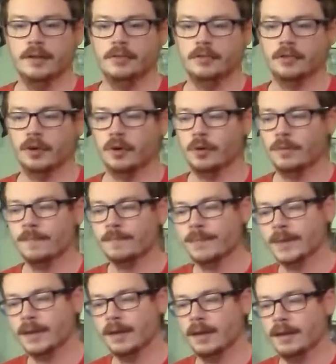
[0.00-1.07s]
So
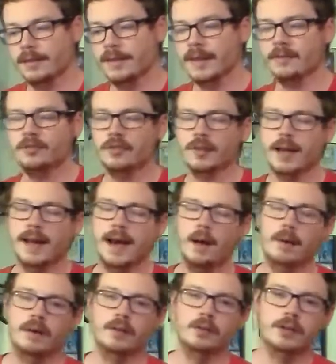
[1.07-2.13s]
that's just kind of how
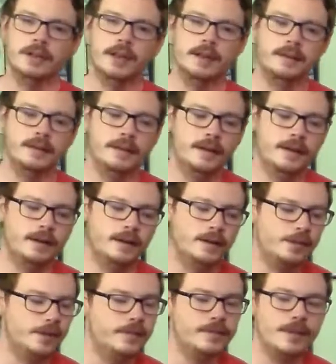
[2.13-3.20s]
I look at it.
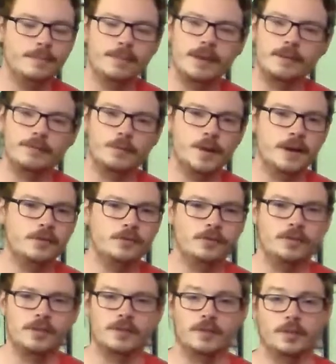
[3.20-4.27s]
This NBA free
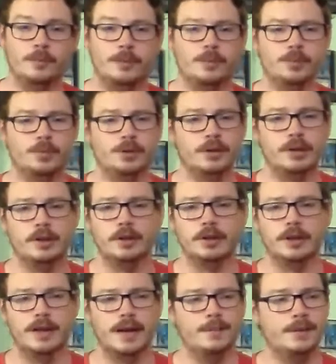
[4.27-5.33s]
agency is going to be really
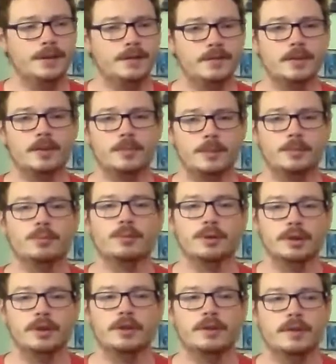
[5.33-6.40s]
good. I mean, it's going to be
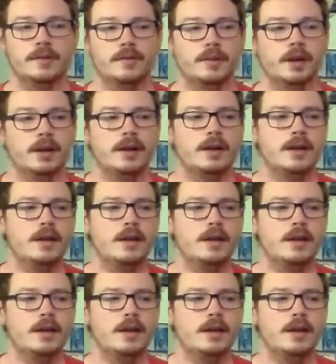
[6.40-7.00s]
really good this year.